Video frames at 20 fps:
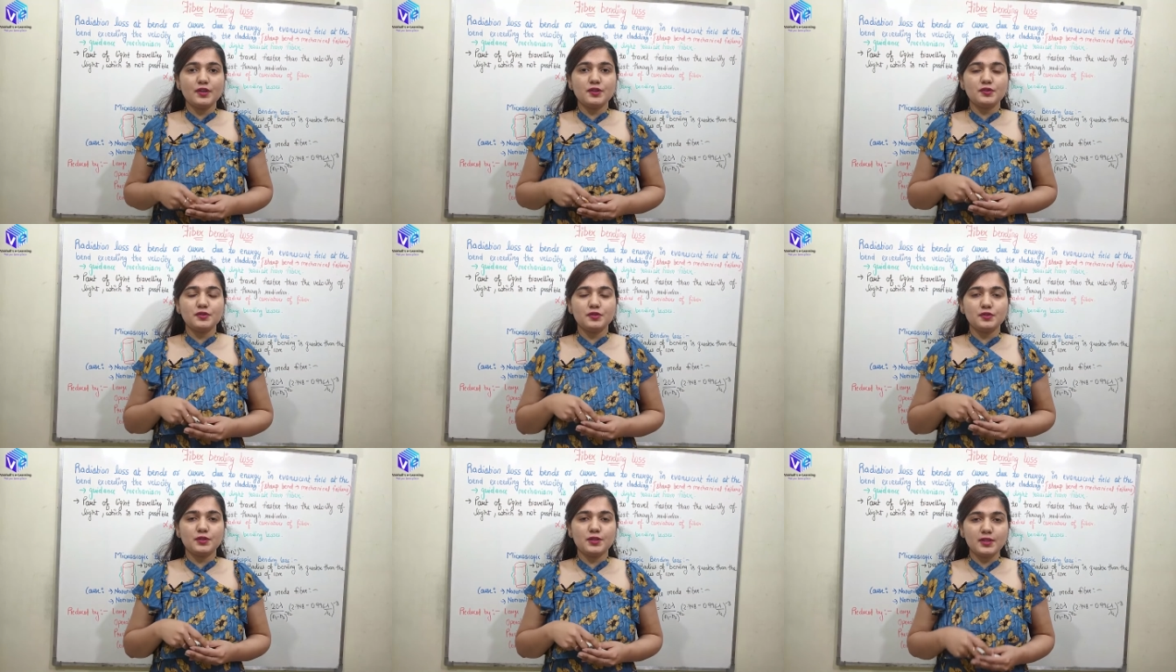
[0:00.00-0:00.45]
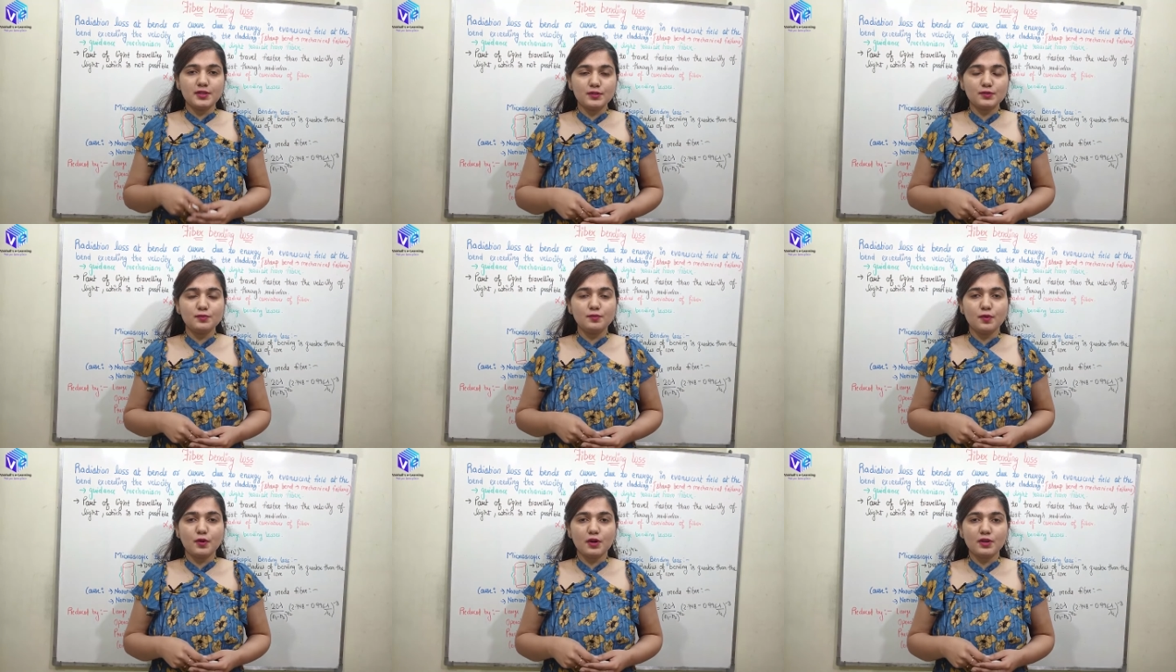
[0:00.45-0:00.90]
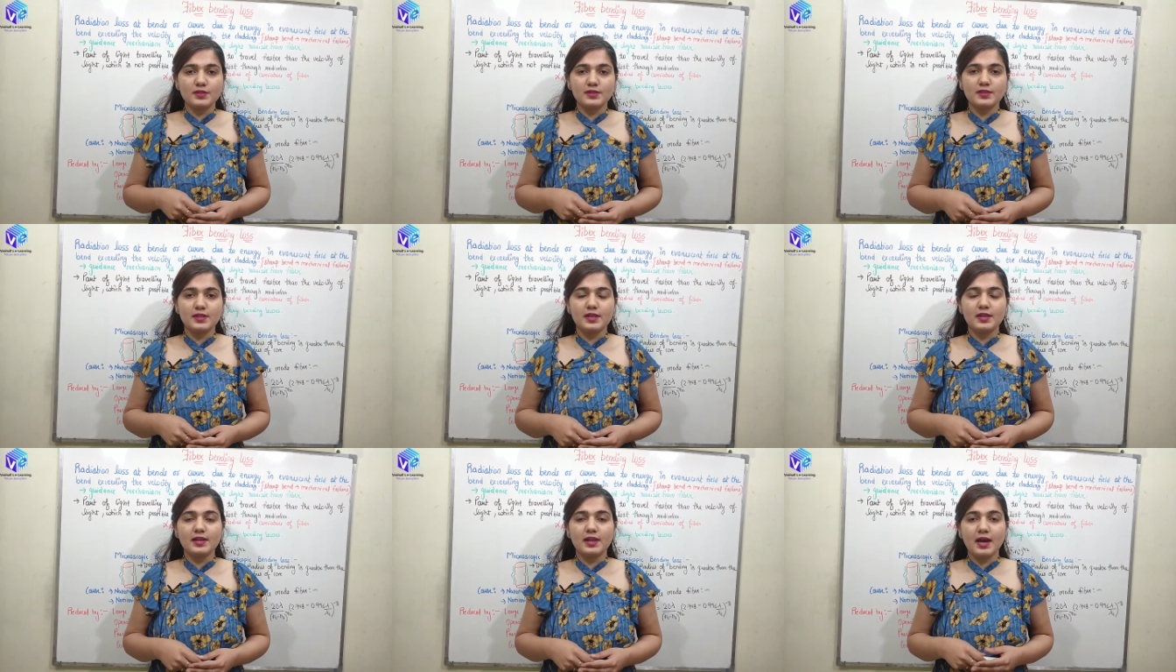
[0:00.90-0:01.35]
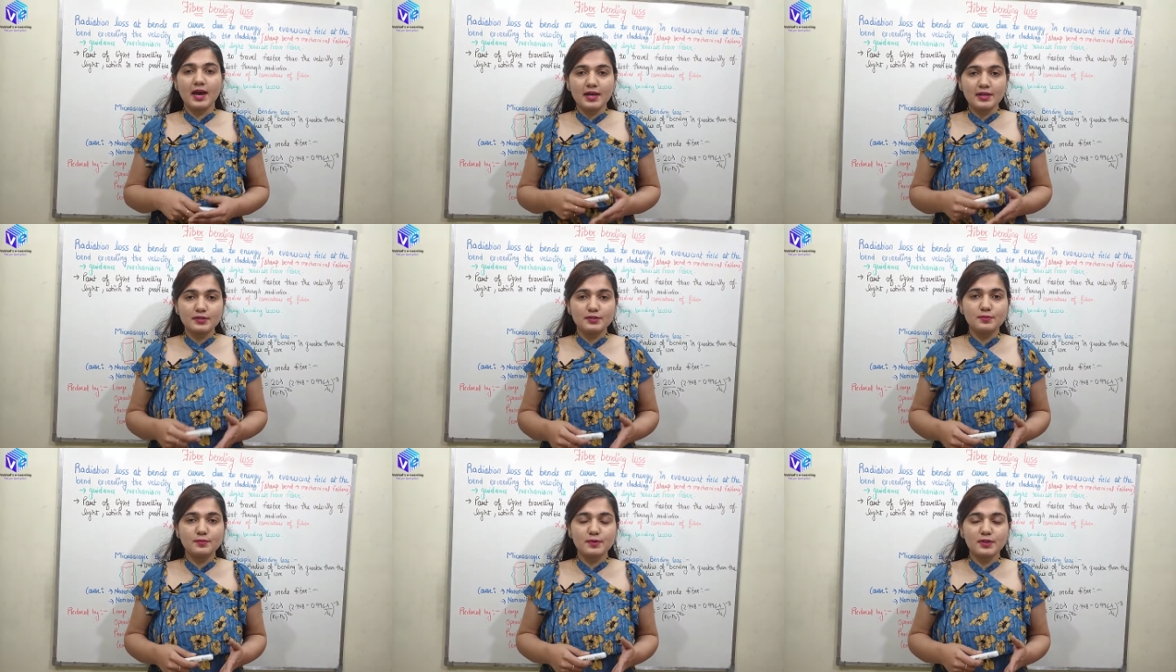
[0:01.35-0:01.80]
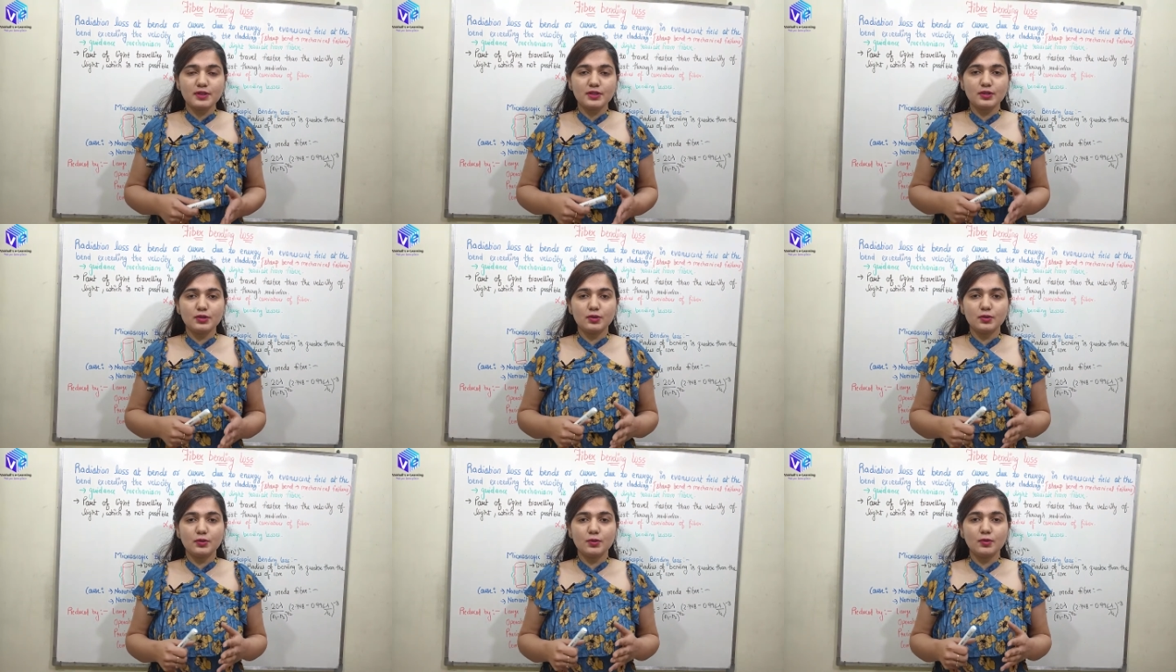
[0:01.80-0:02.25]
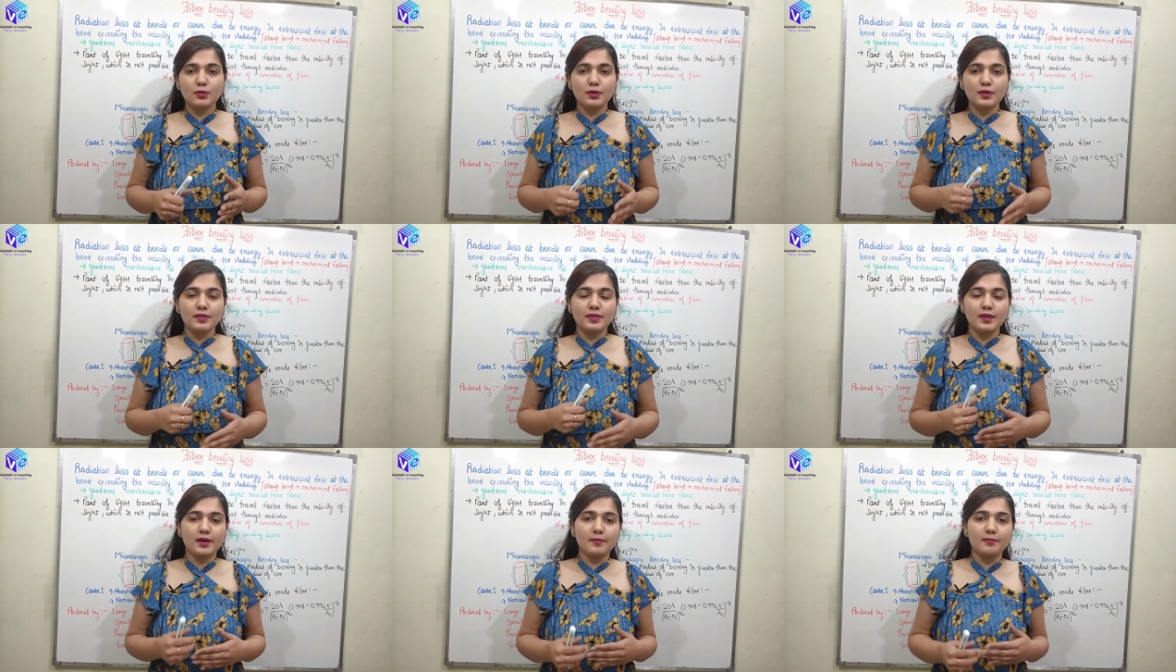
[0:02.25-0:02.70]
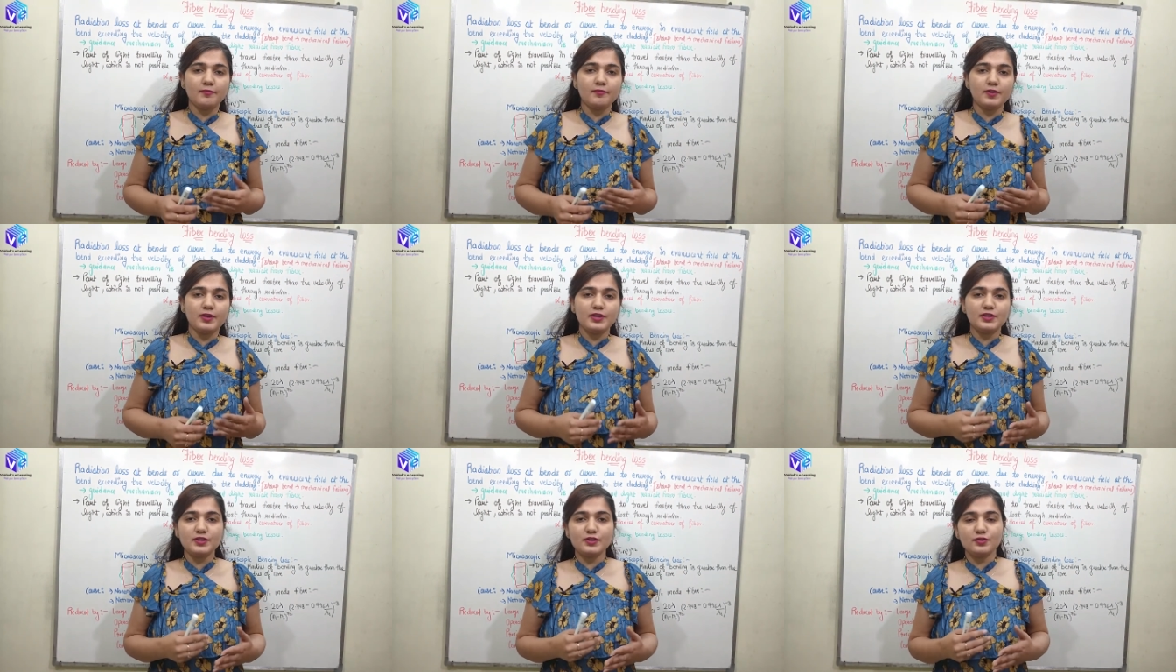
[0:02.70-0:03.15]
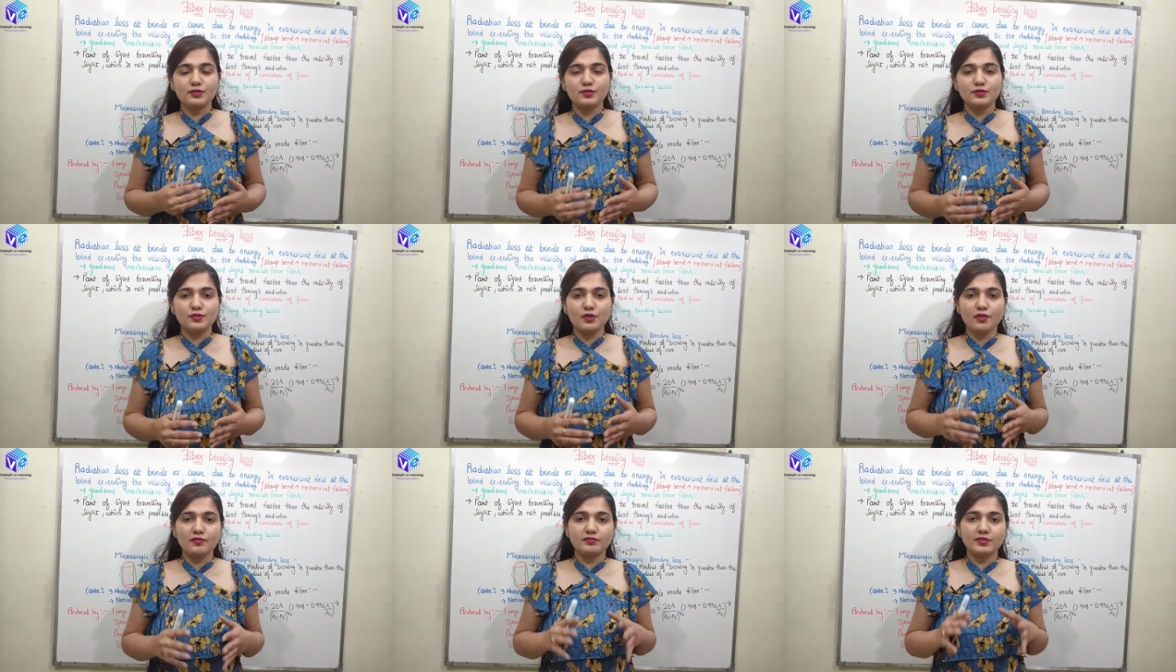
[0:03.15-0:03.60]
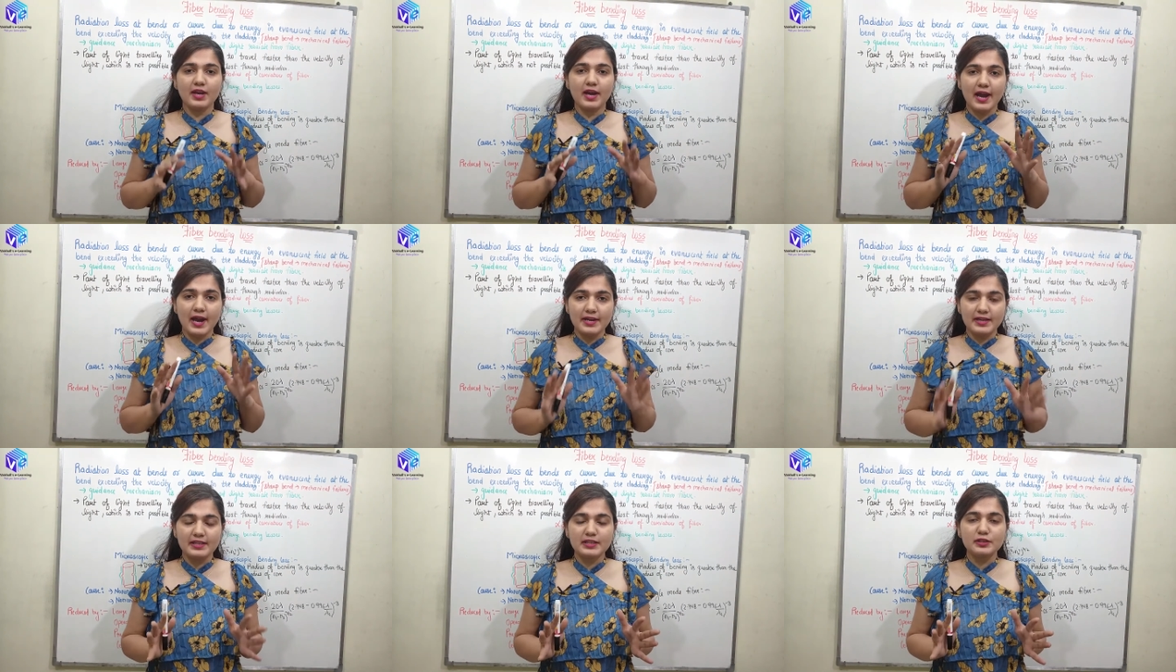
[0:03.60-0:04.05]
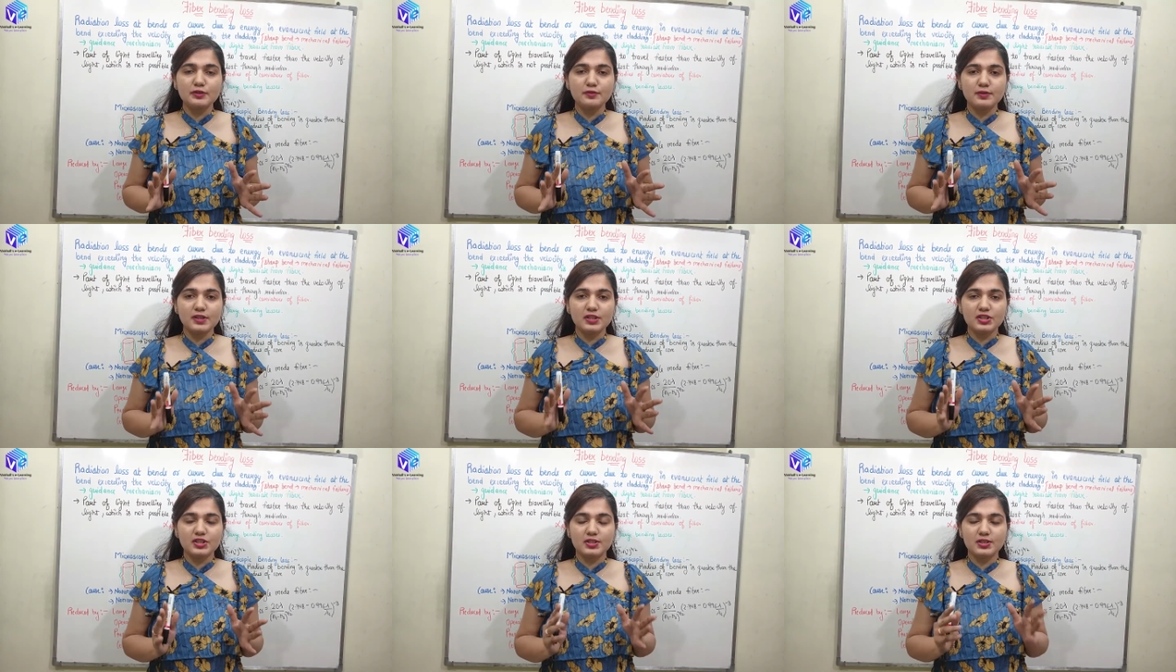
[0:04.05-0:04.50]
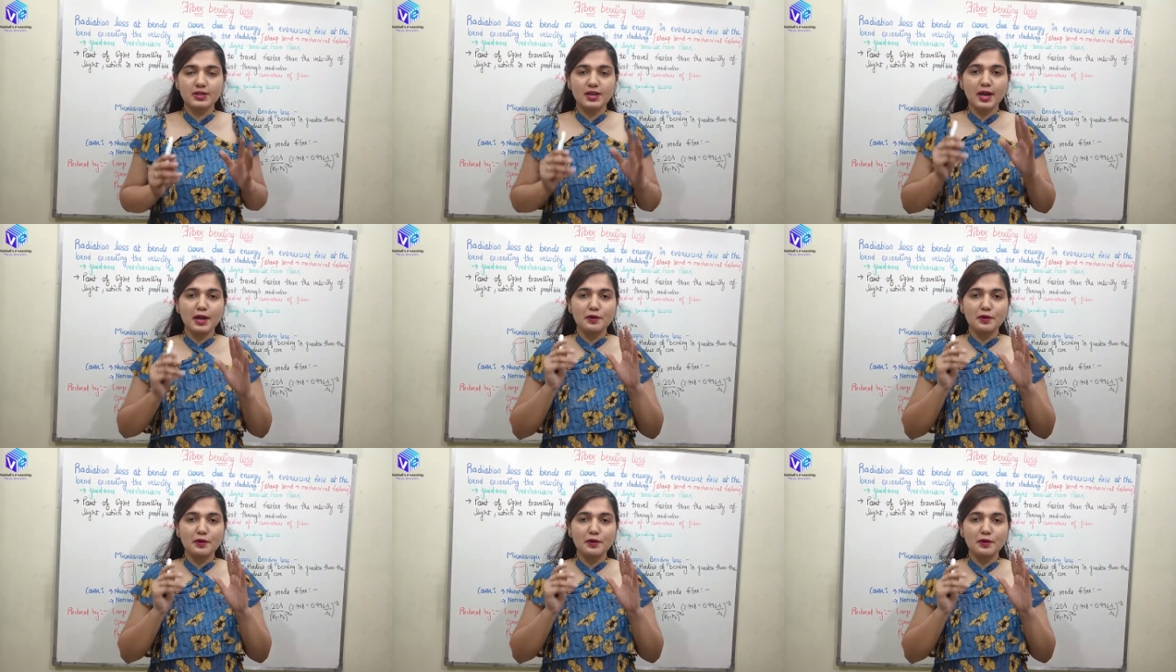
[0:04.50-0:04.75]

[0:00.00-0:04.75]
So this was the last video in the videos of the attenuation.